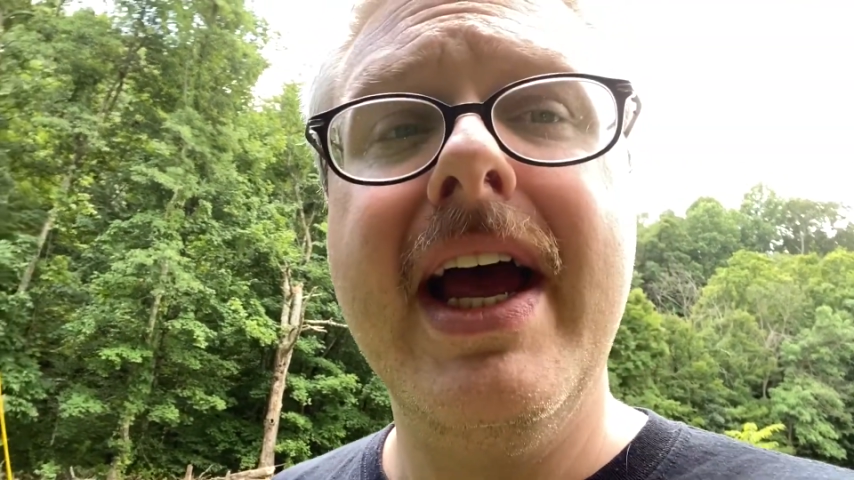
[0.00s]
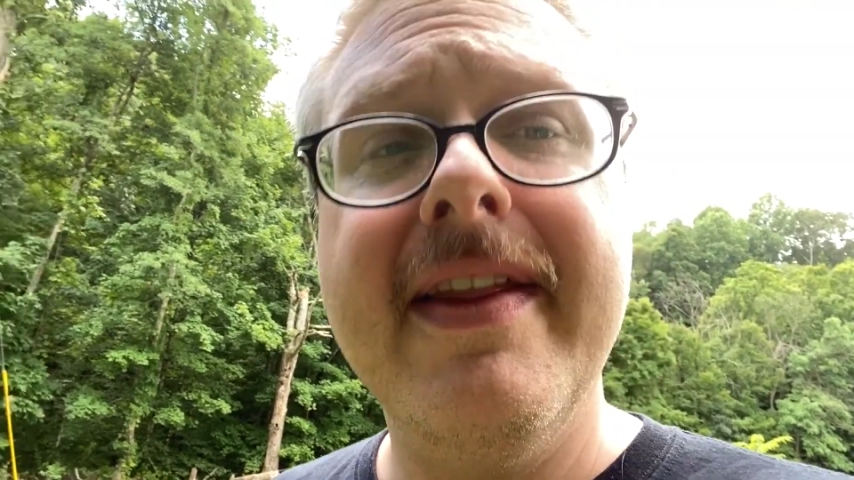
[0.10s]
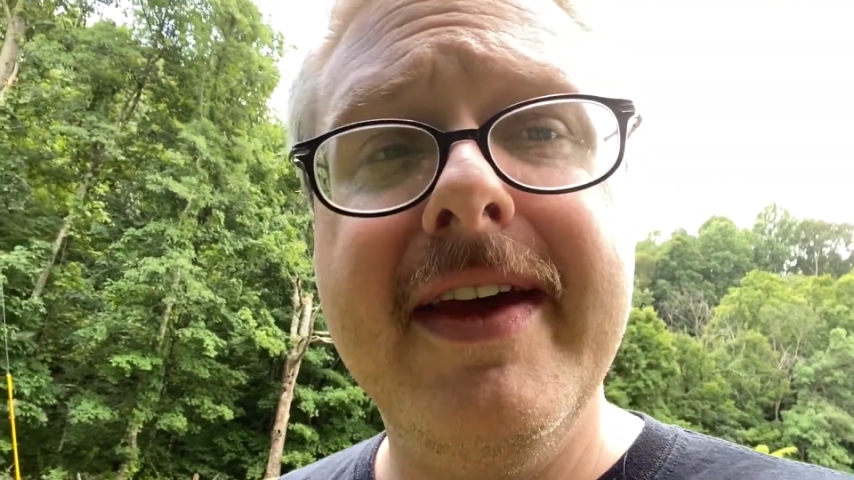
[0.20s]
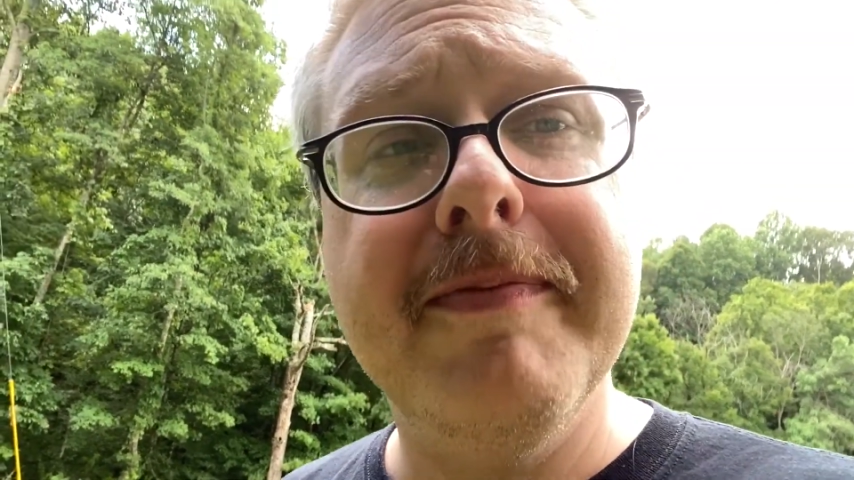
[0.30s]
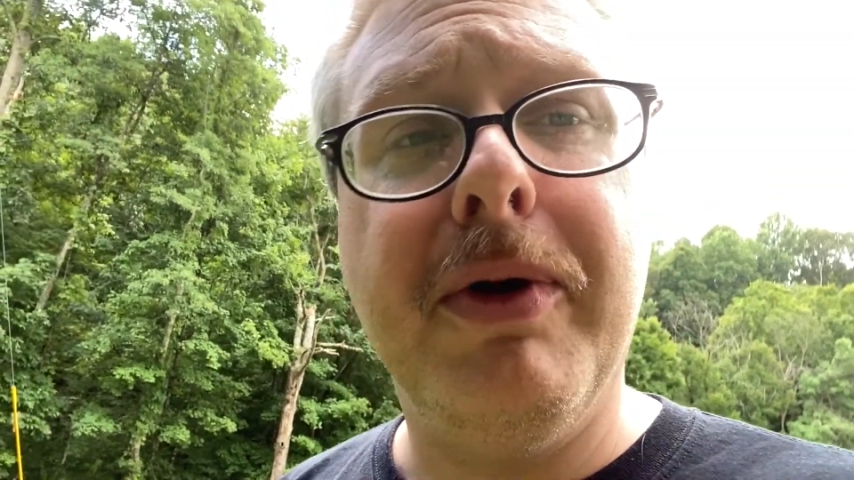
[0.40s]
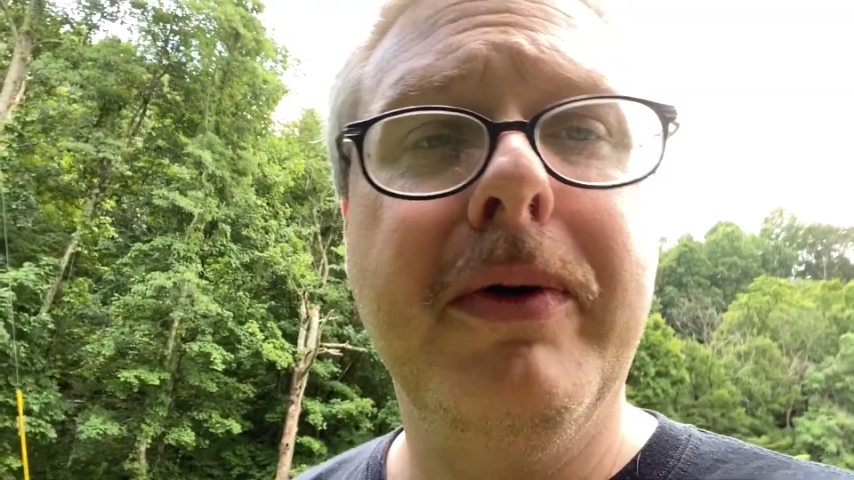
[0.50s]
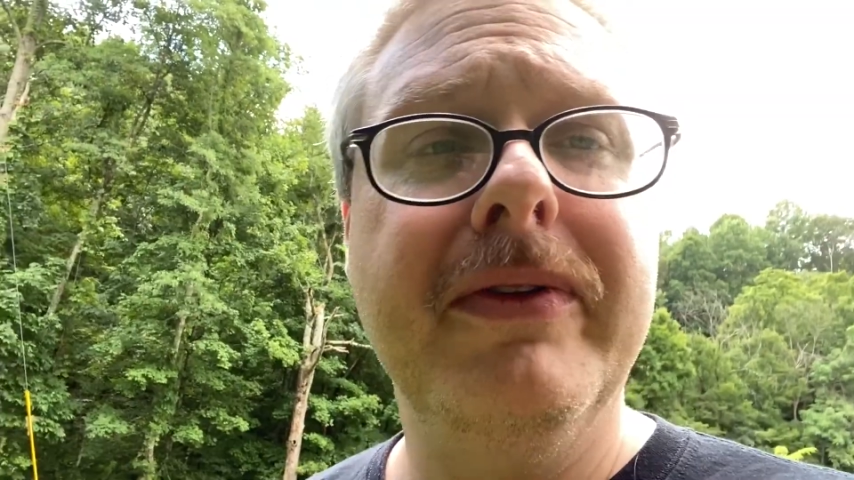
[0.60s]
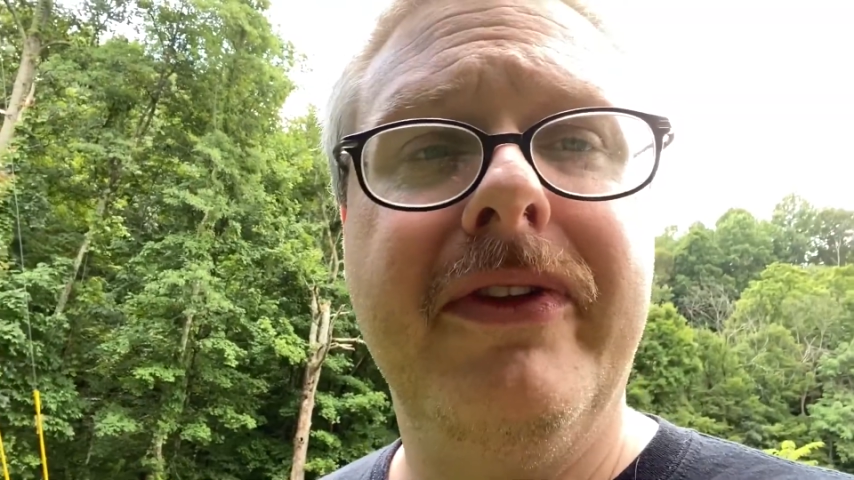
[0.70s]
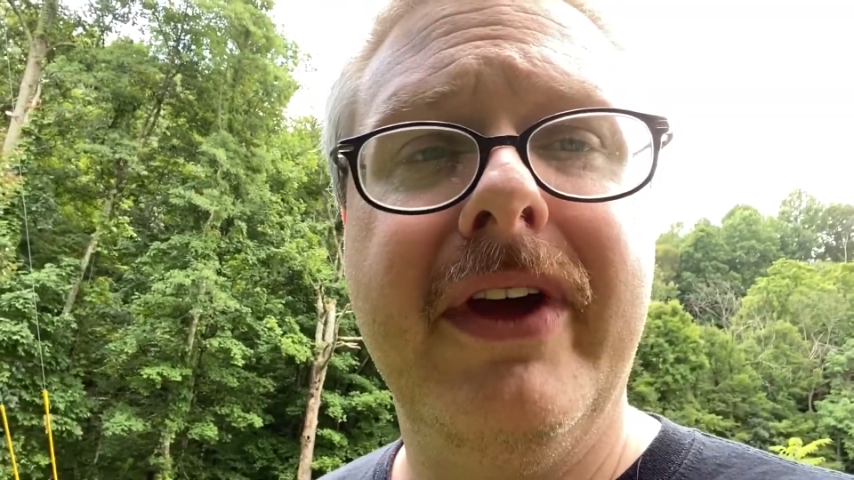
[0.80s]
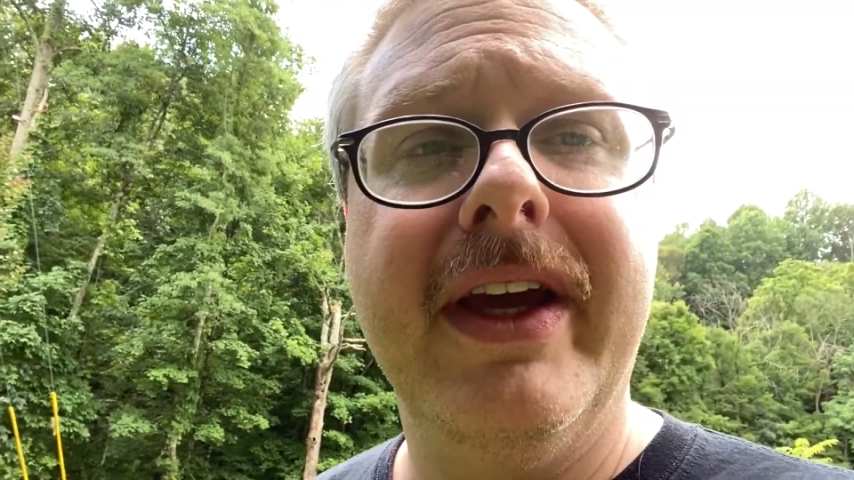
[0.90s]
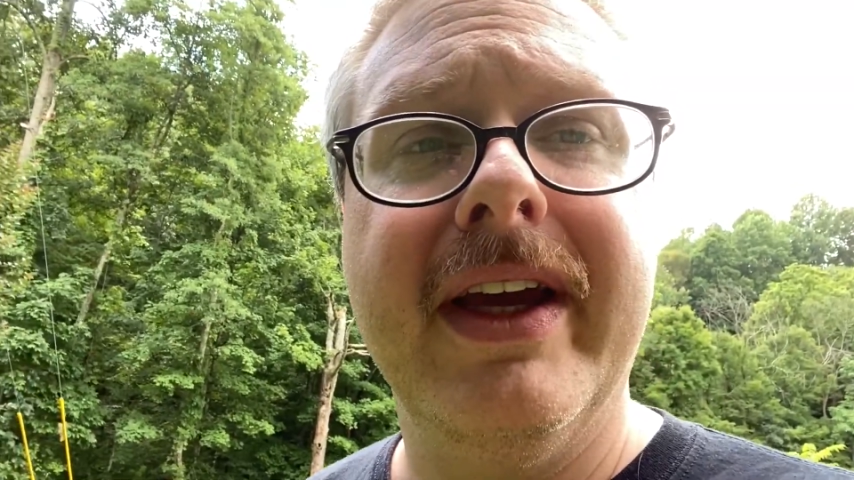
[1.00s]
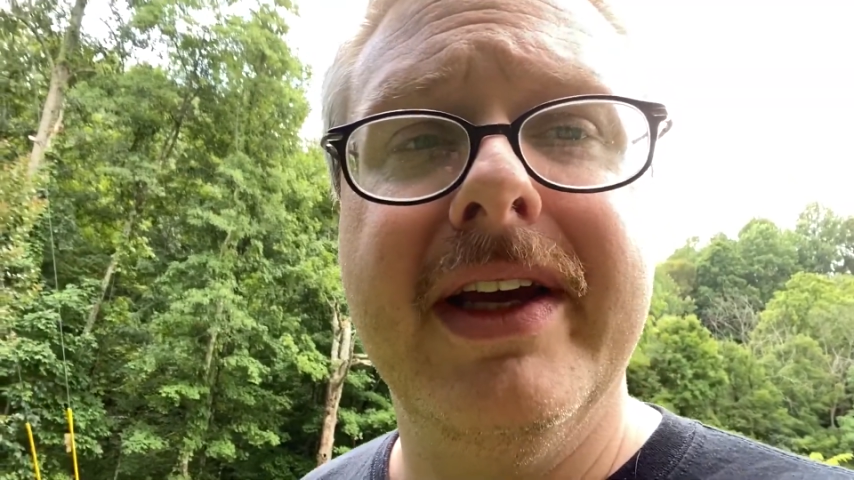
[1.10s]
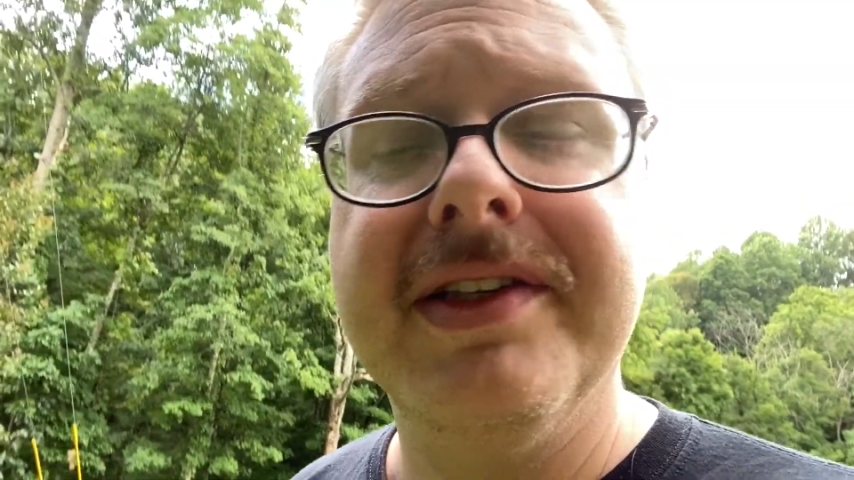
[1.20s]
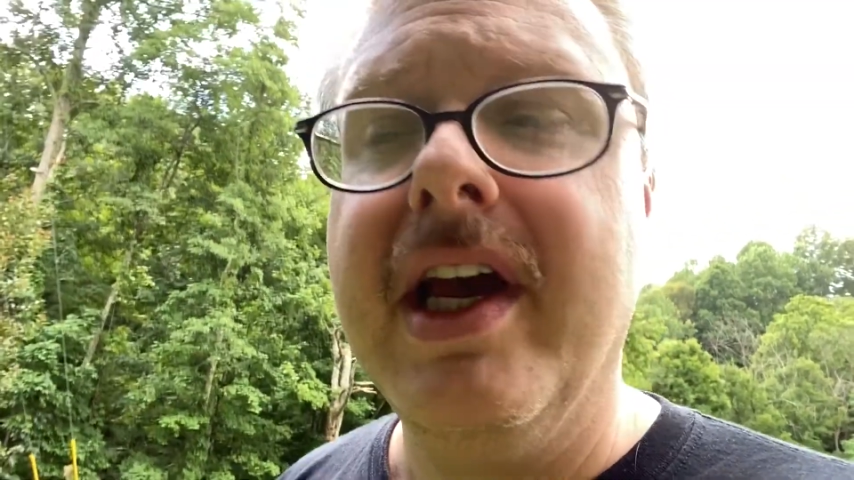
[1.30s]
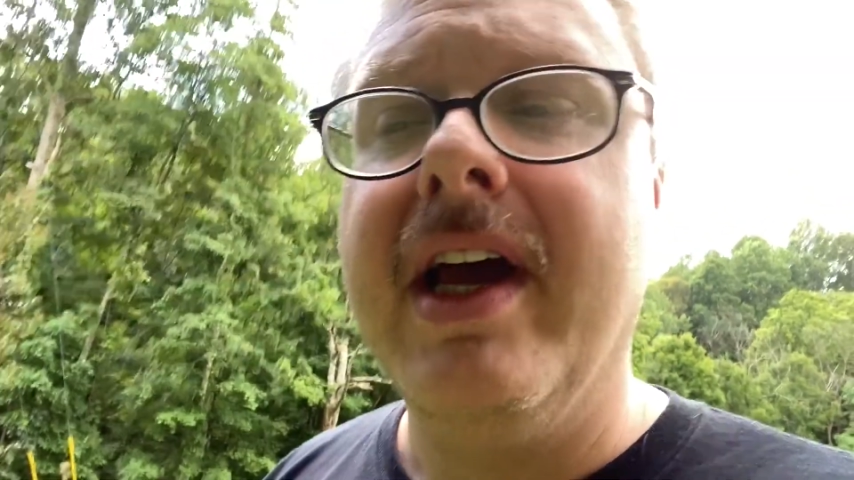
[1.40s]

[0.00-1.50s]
The important thing is